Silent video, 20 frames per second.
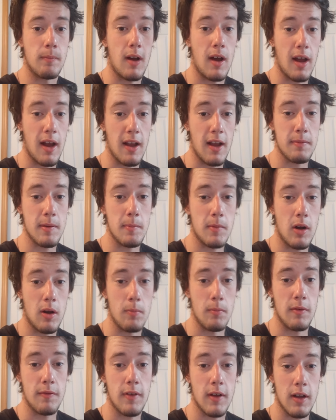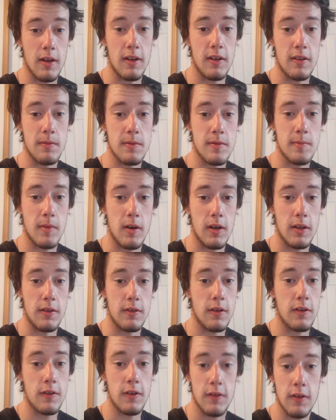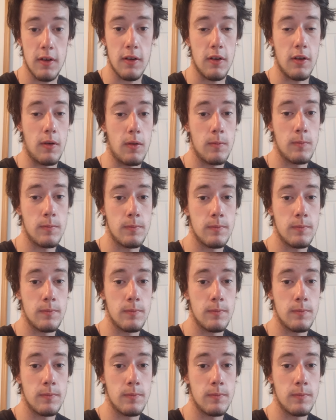I asked my mom if I could eat some Smarties. She said no.